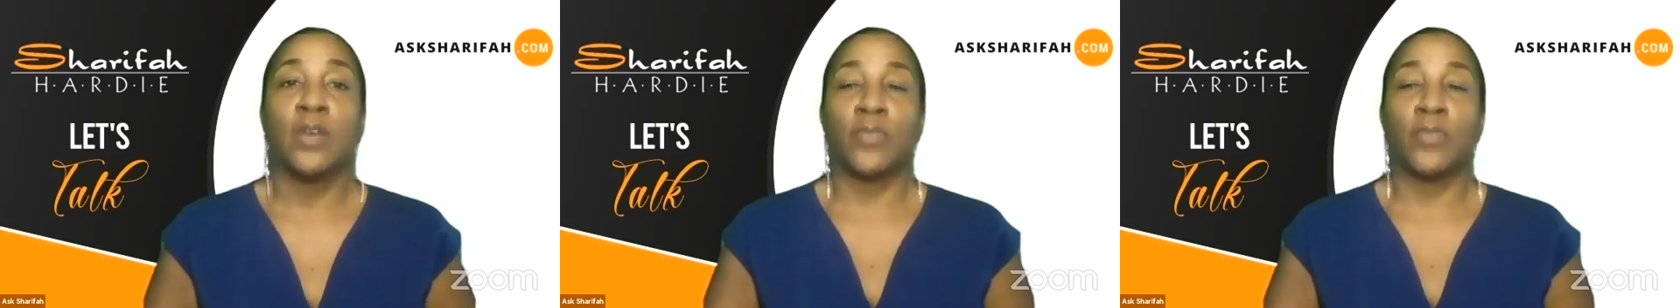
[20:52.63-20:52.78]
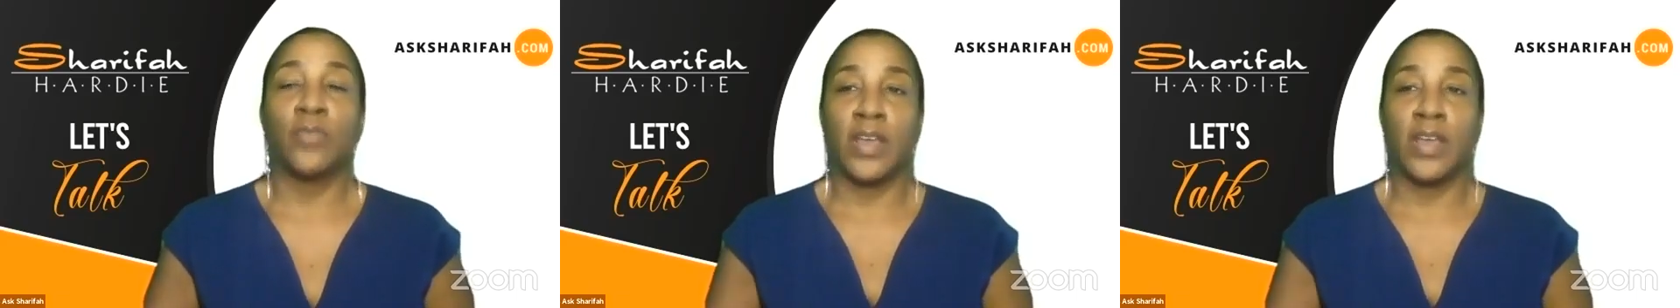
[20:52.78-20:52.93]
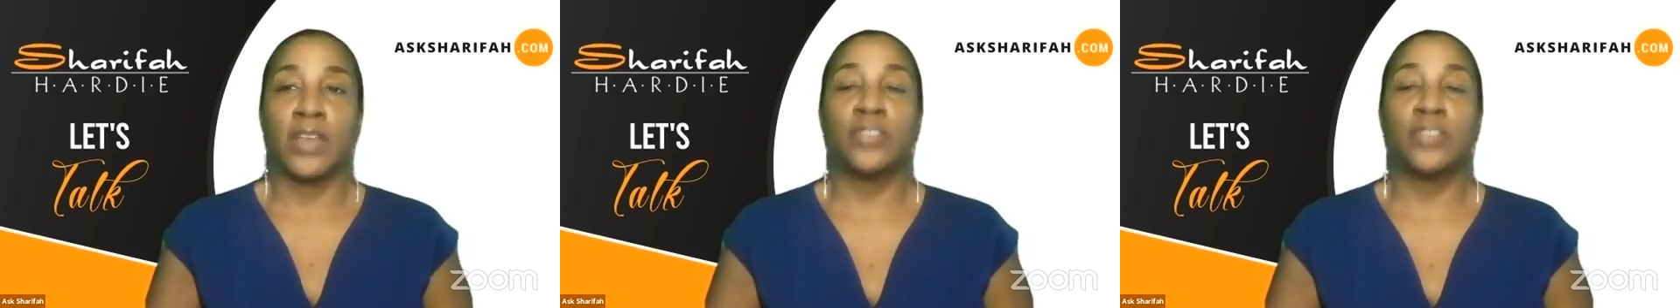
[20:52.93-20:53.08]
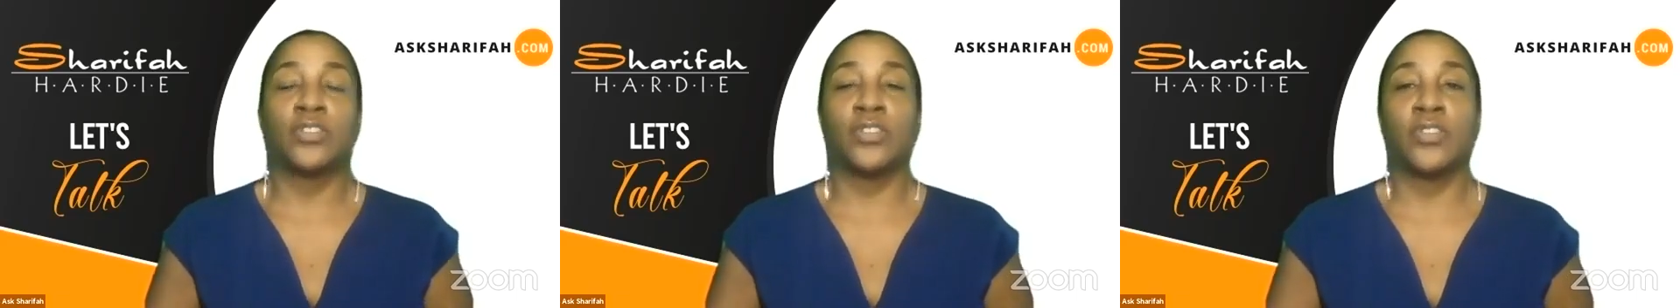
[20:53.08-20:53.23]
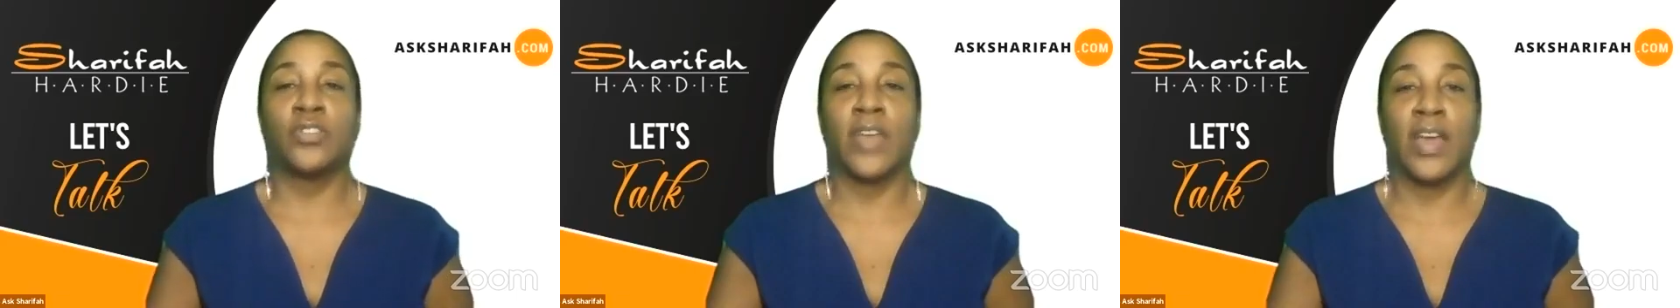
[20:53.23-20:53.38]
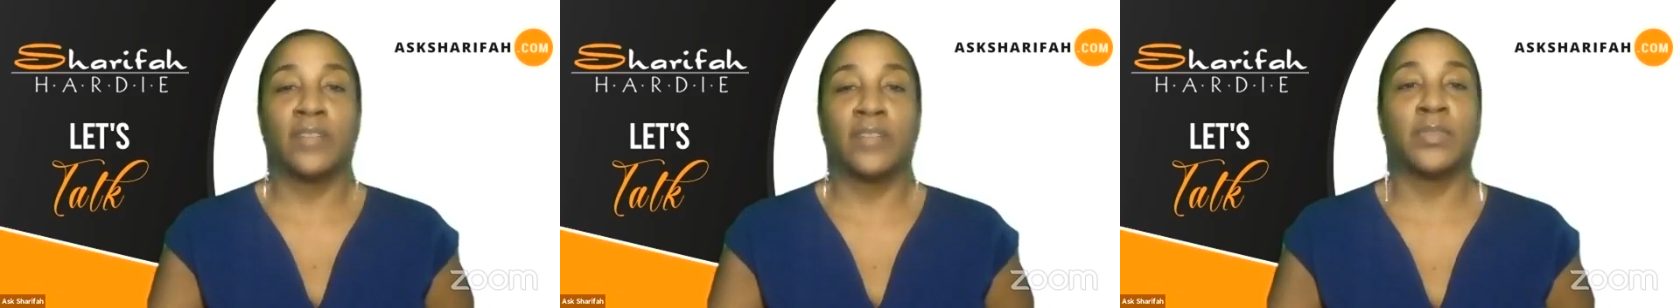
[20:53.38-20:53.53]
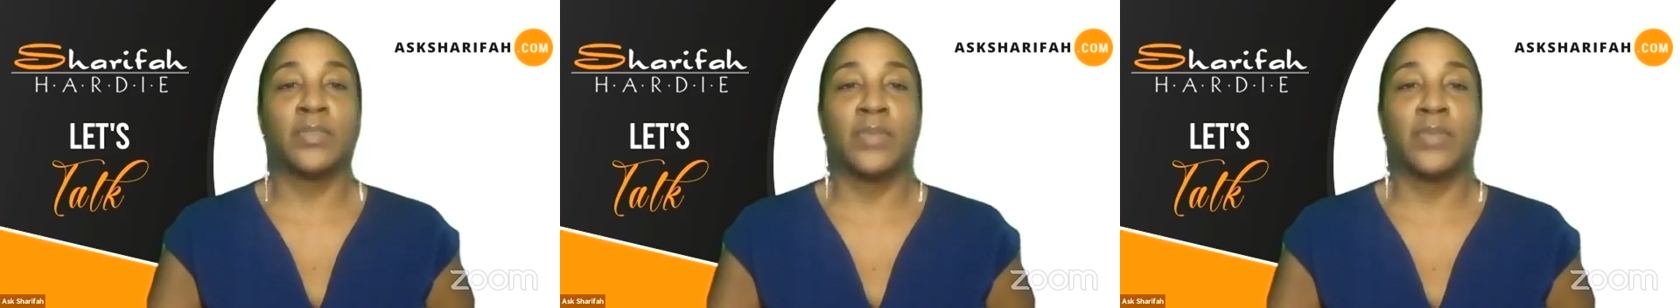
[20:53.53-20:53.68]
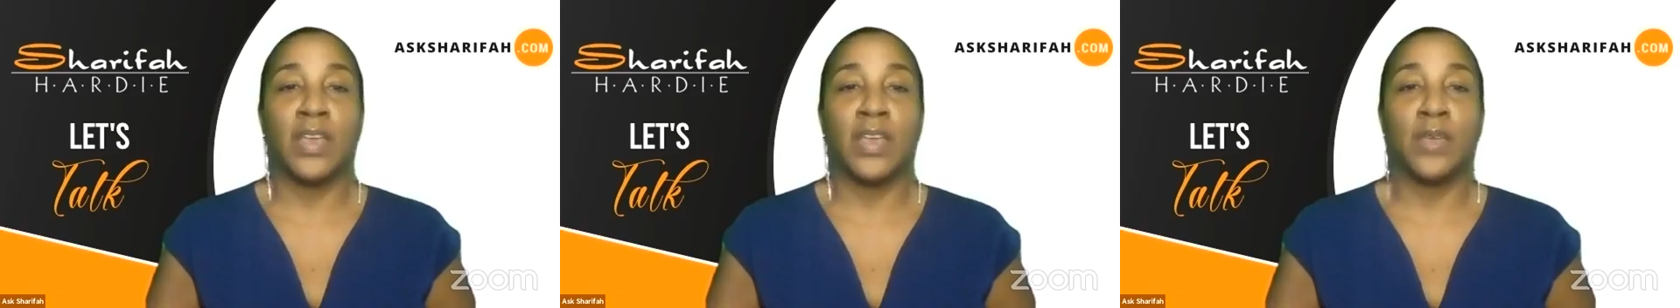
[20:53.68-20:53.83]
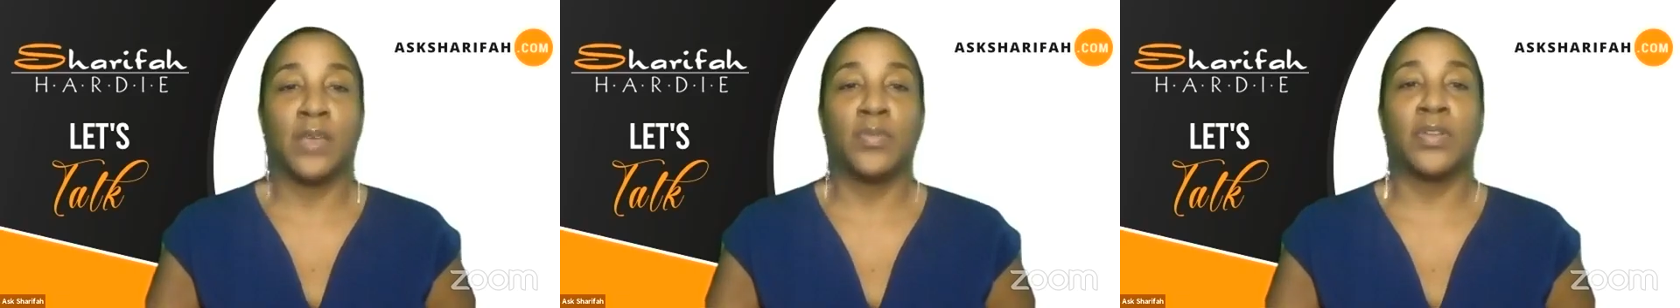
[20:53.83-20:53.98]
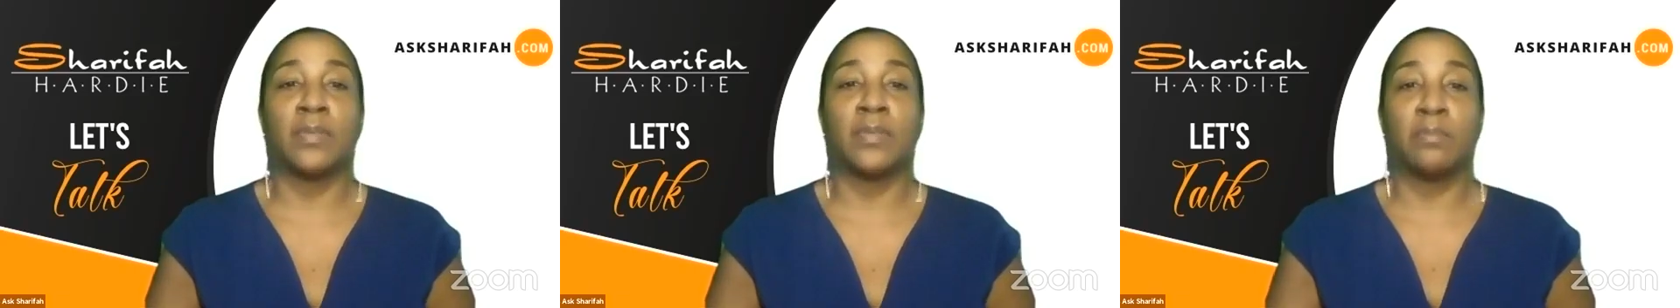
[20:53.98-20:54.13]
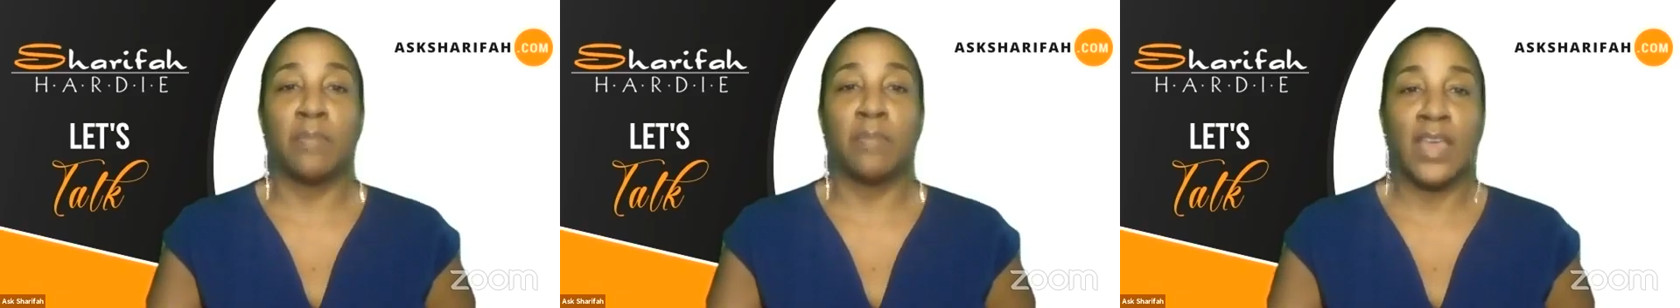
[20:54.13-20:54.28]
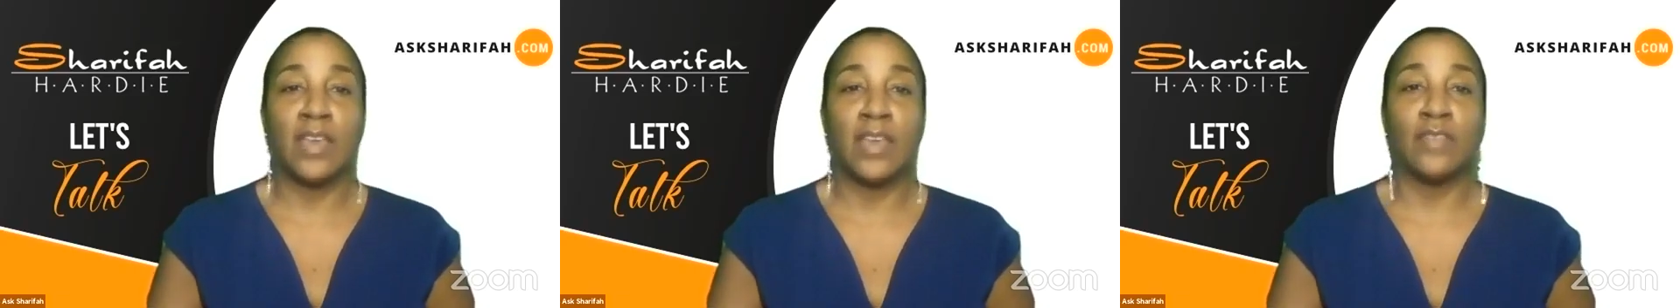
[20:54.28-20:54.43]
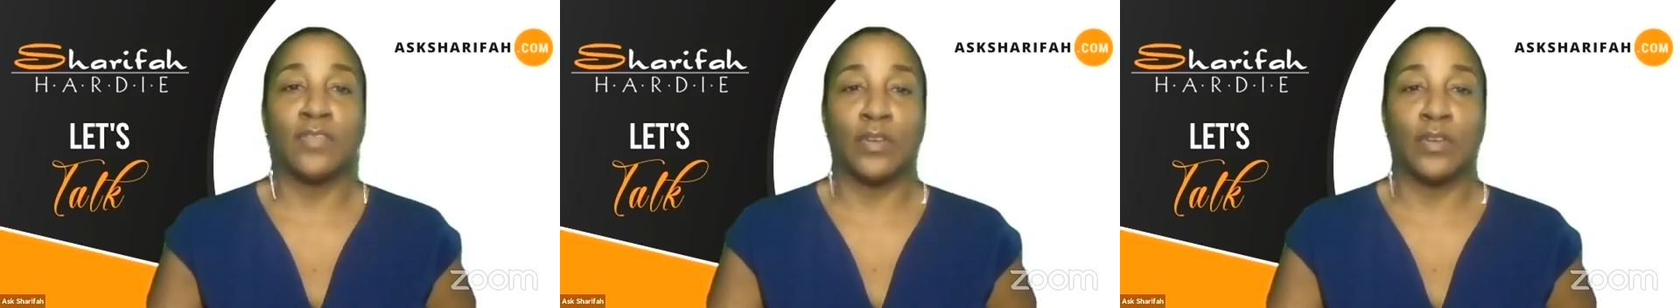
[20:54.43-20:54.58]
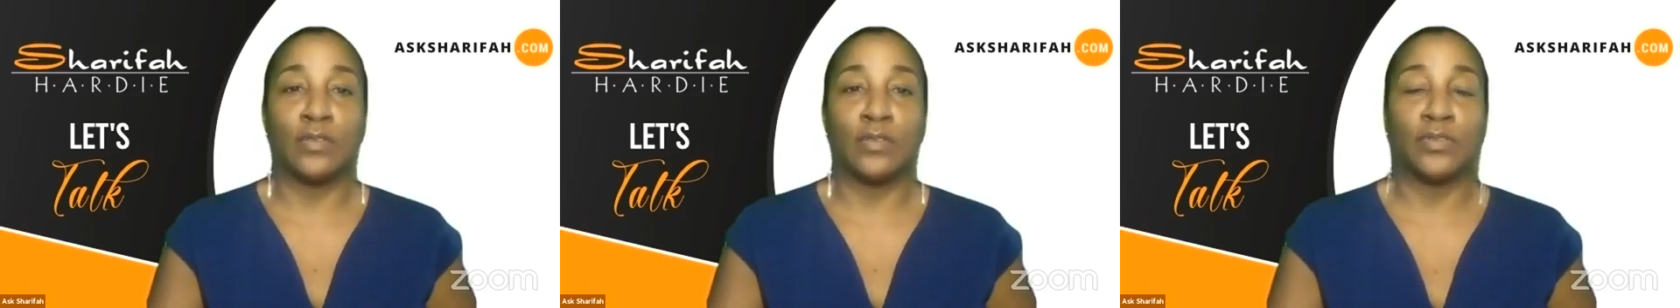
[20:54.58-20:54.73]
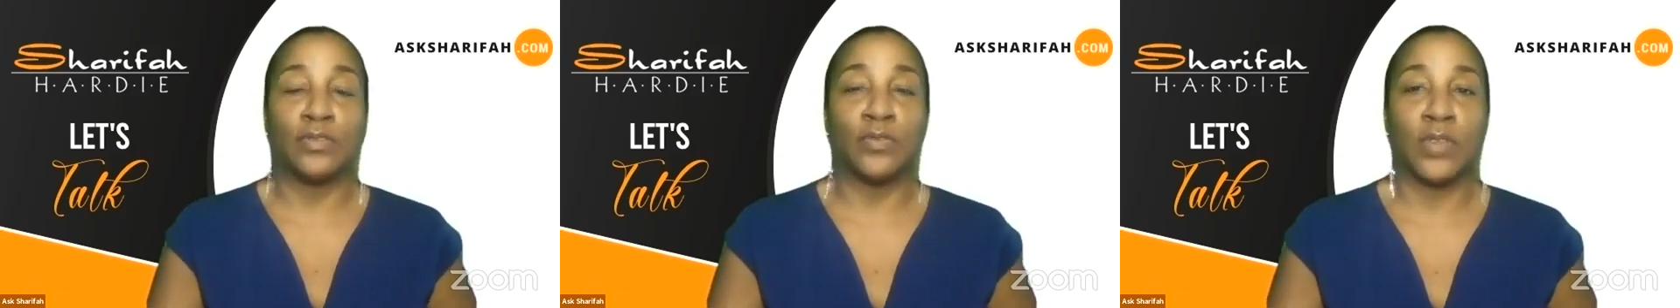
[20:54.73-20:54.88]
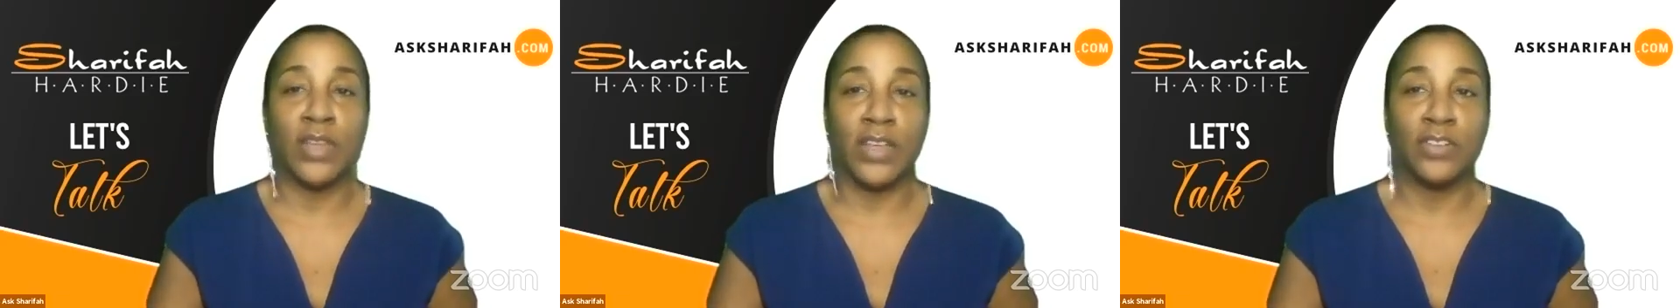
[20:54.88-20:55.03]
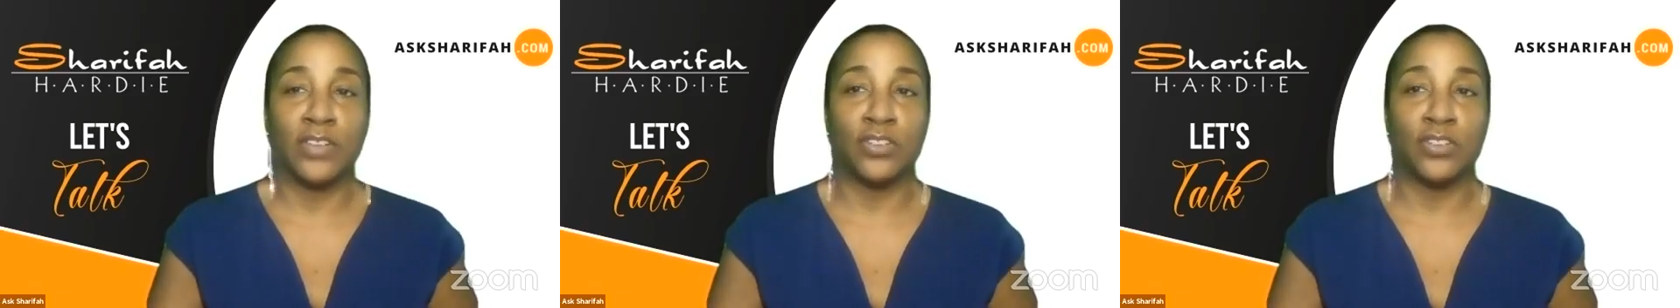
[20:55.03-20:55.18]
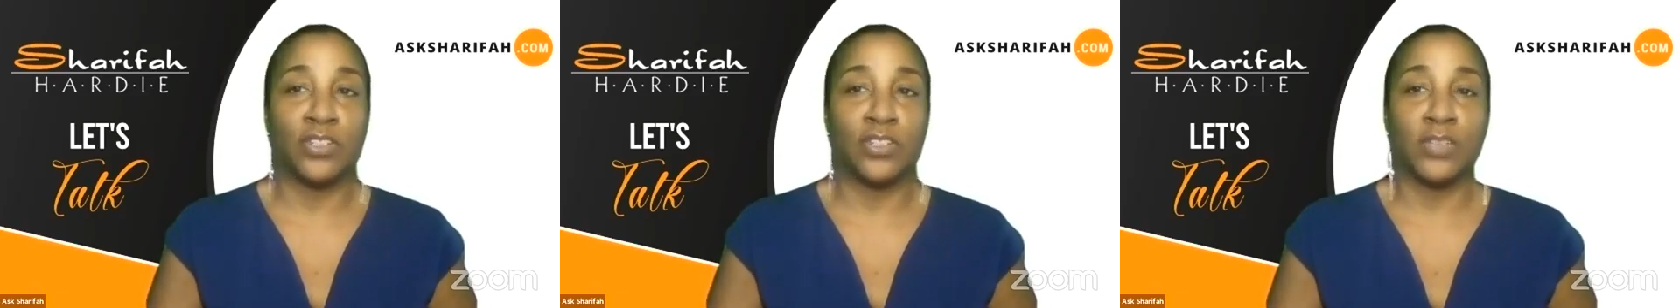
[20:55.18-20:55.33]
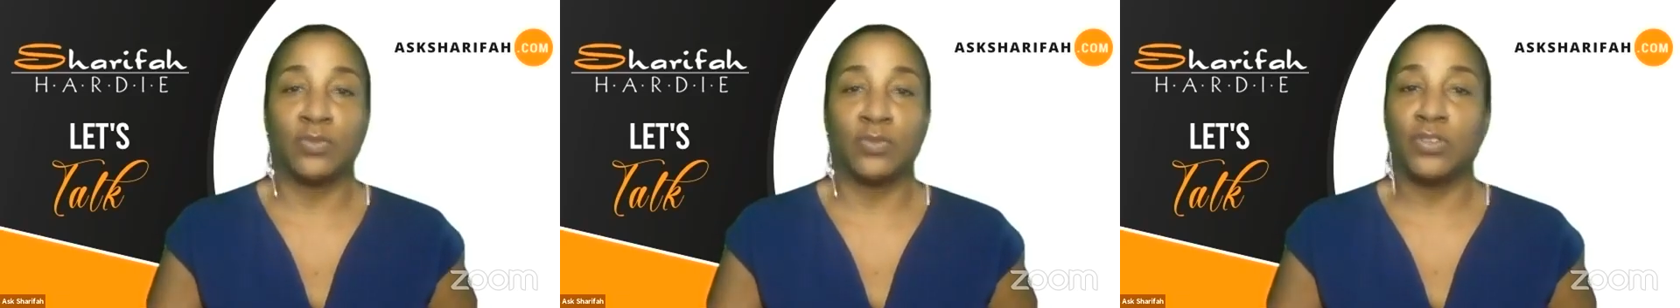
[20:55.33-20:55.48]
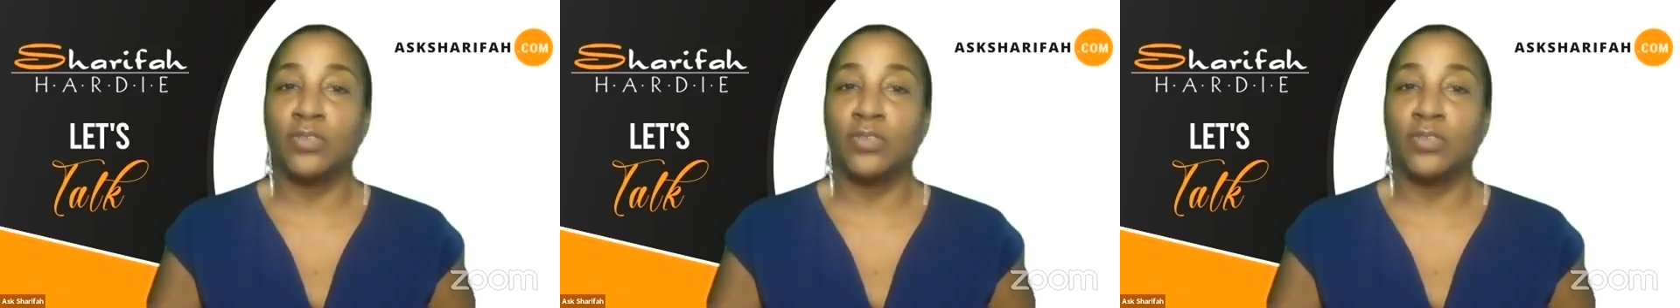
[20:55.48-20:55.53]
Right. Wow. So you have to be able to make those relationships.